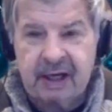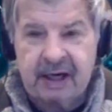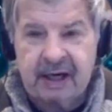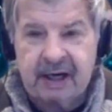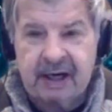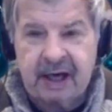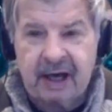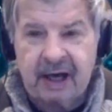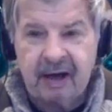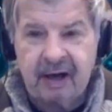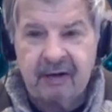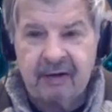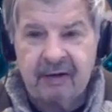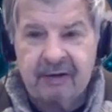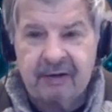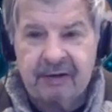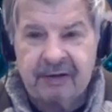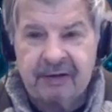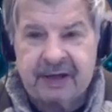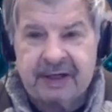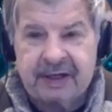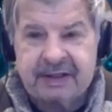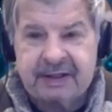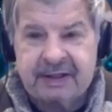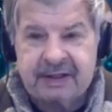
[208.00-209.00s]
Now,
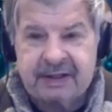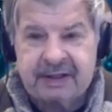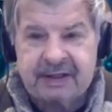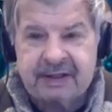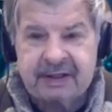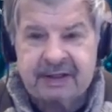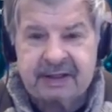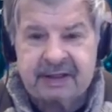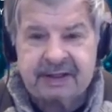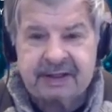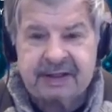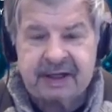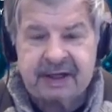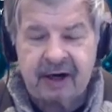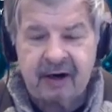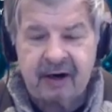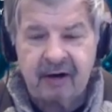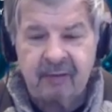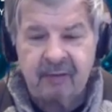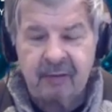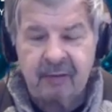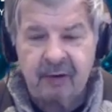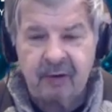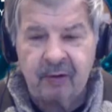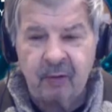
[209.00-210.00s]
this is a
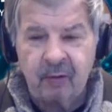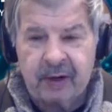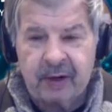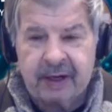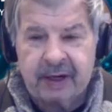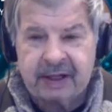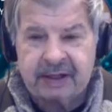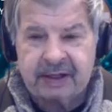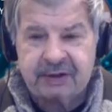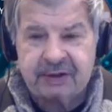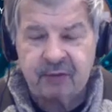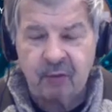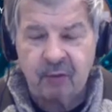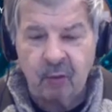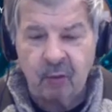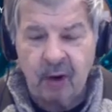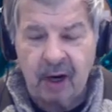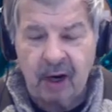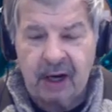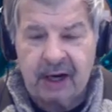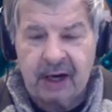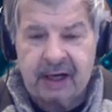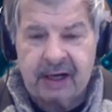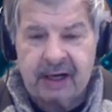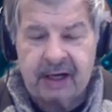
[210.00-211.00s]
terrible waste.
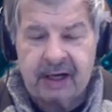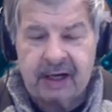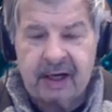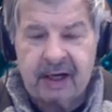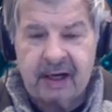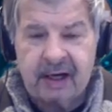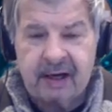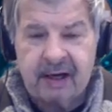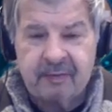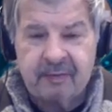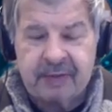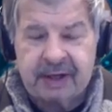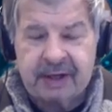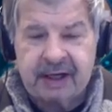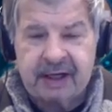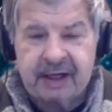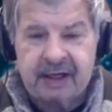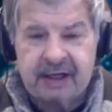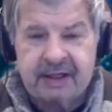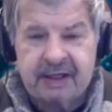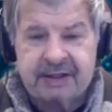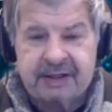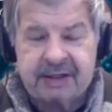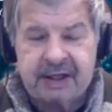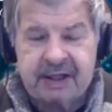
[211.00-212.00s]
Why?
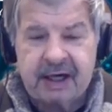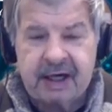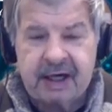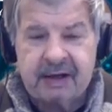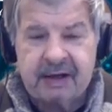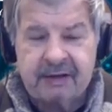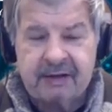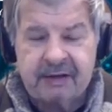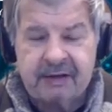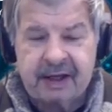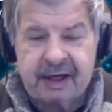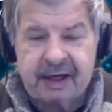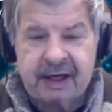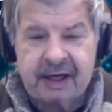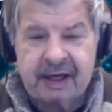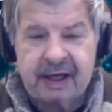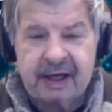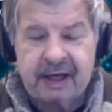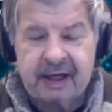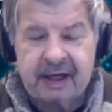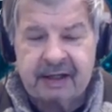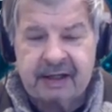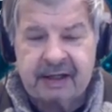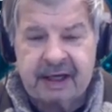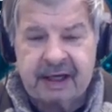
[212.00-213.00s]
Because the
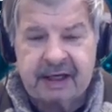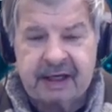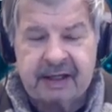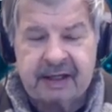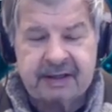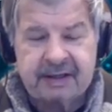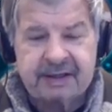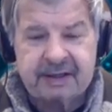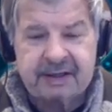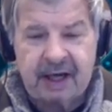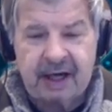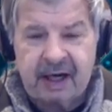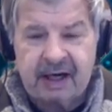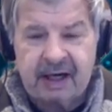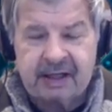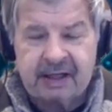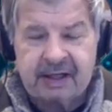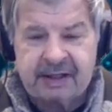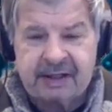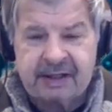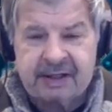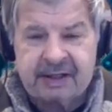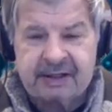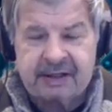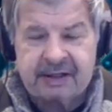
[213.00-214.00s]
data
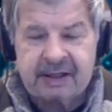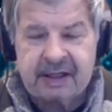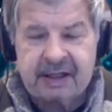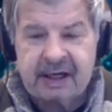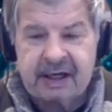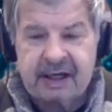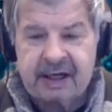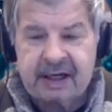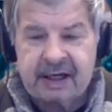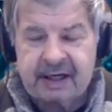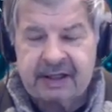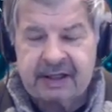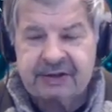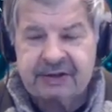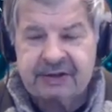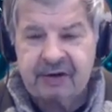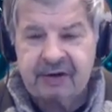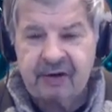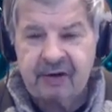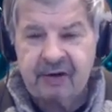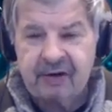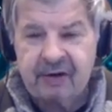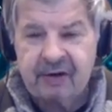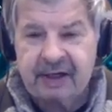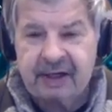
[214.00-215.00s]
scientist is
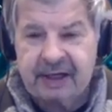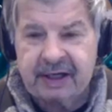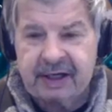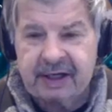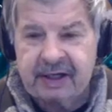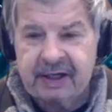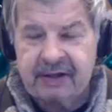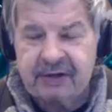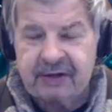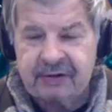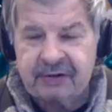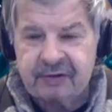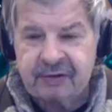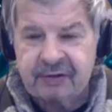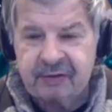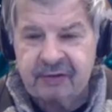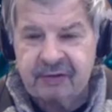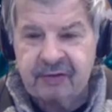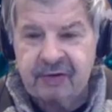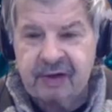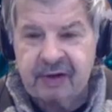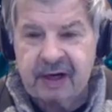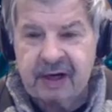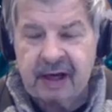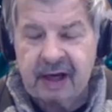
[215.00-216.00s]
turned
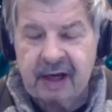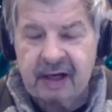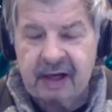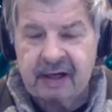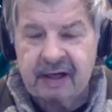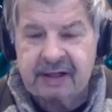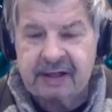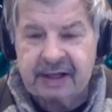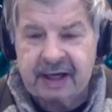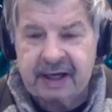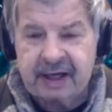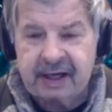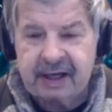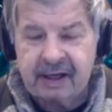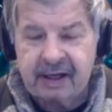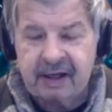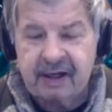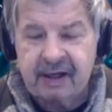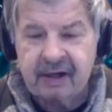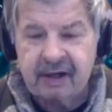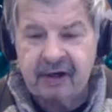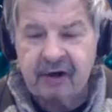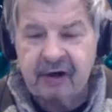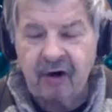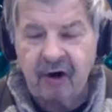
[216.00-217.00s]
into a data
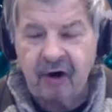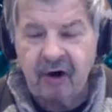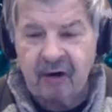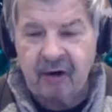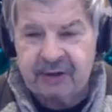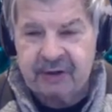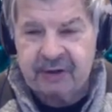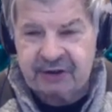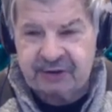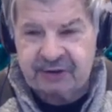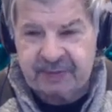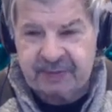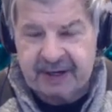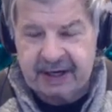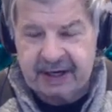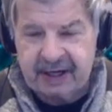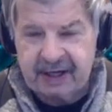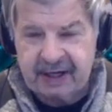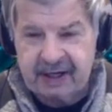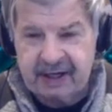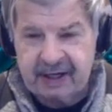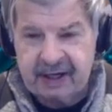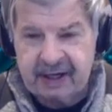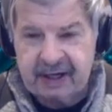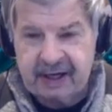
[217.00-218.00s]
garbage
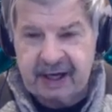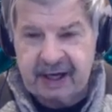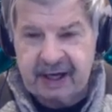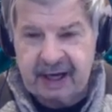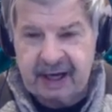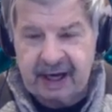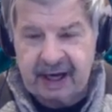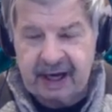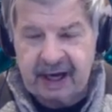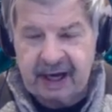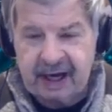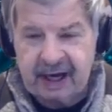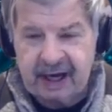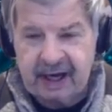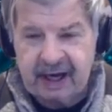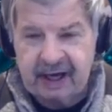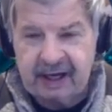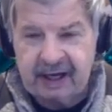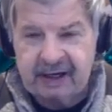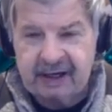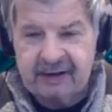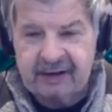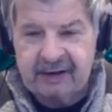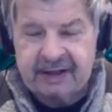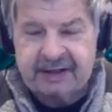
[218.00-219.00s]
man.
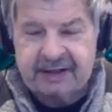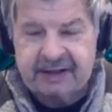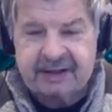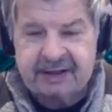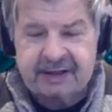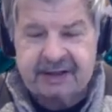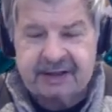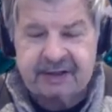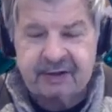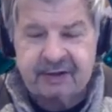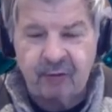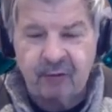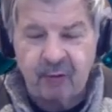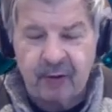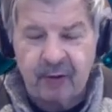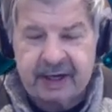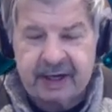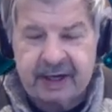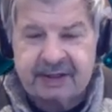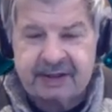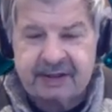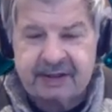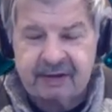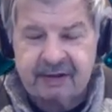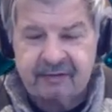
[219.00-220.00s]
And this is a
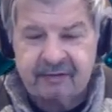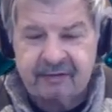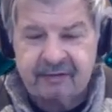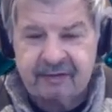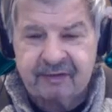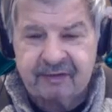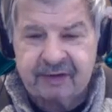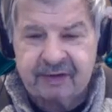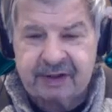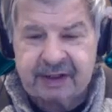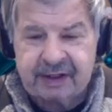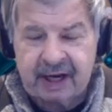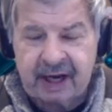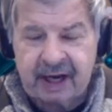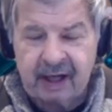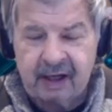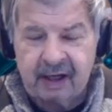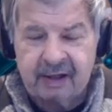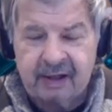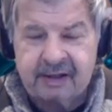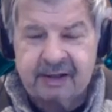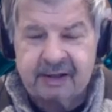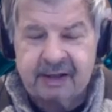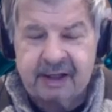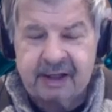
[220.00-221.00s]
waste of
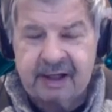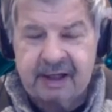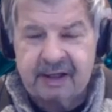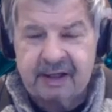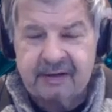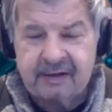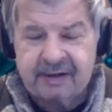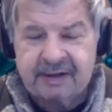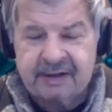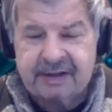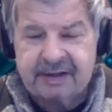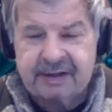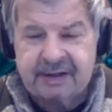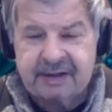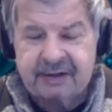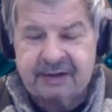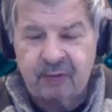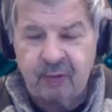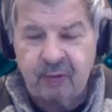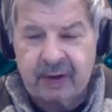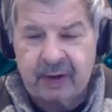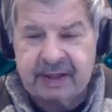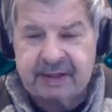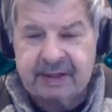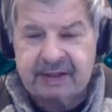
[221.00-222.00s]
talent. This is a
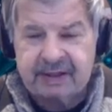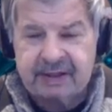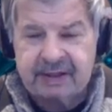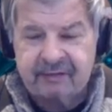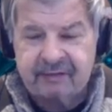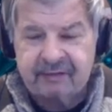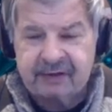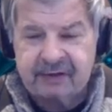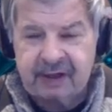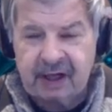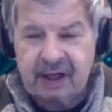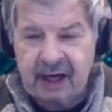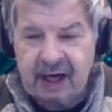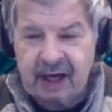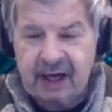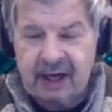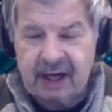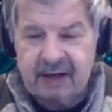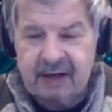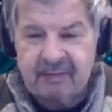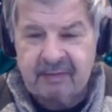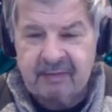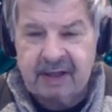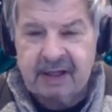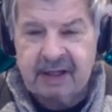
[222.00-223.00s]
waste of
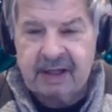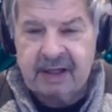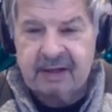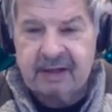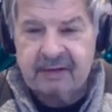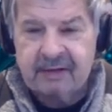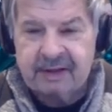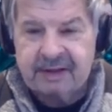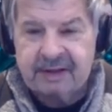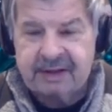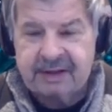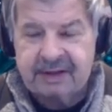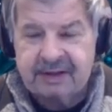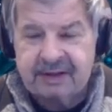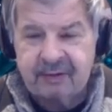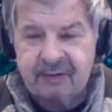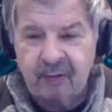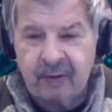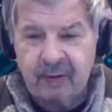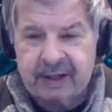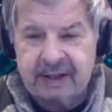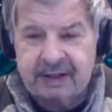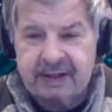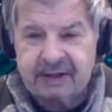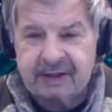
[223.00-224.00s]
time. This is a
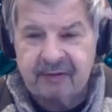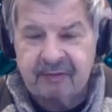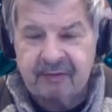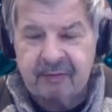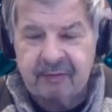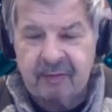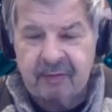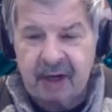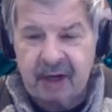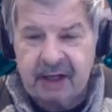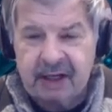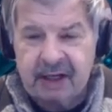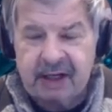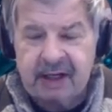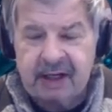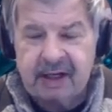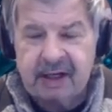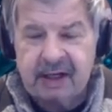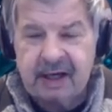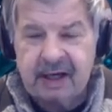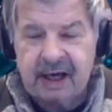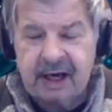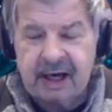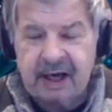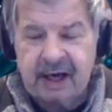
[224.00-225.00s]
waste of money.
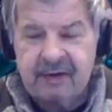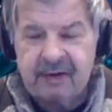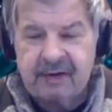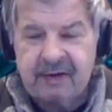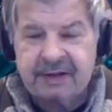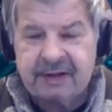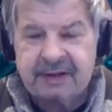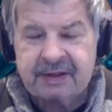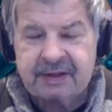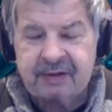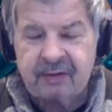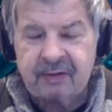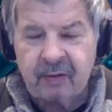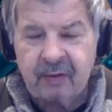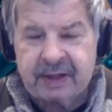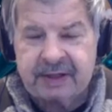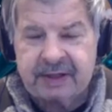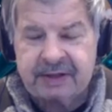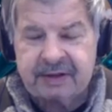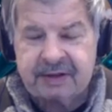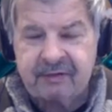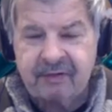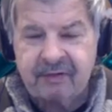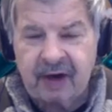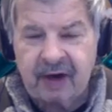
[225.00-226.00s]
And this is a
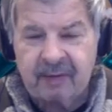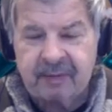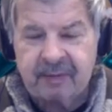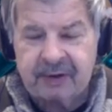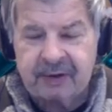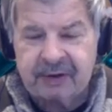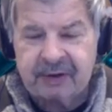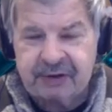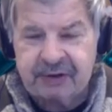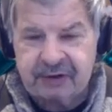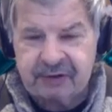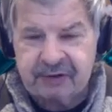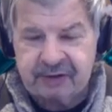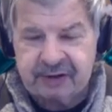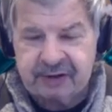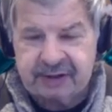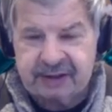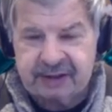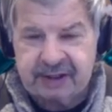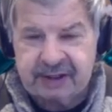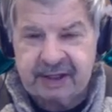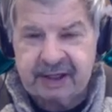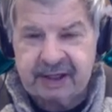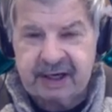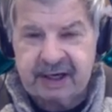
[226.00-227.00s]
waste of
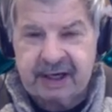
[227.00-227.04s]
opportunity.